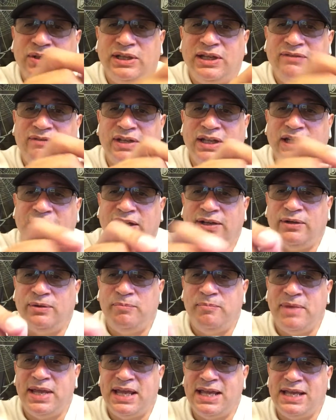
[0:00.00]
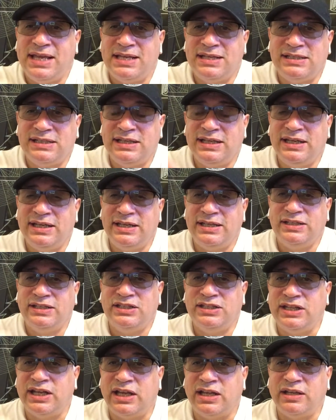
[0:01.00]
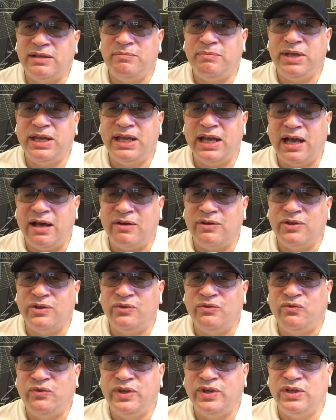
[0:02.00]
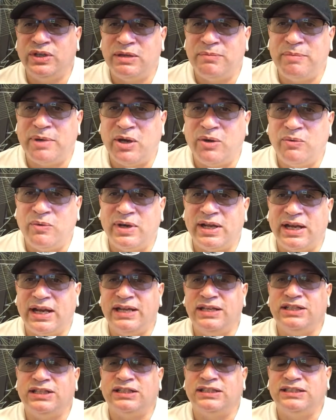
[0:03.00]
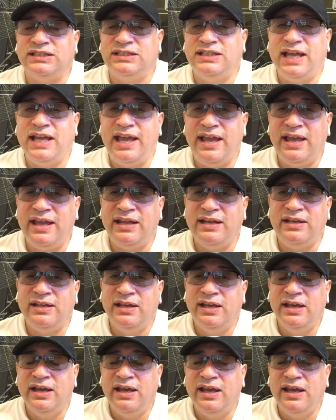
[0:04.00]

Leave a little message telling me how you feel about what I just said.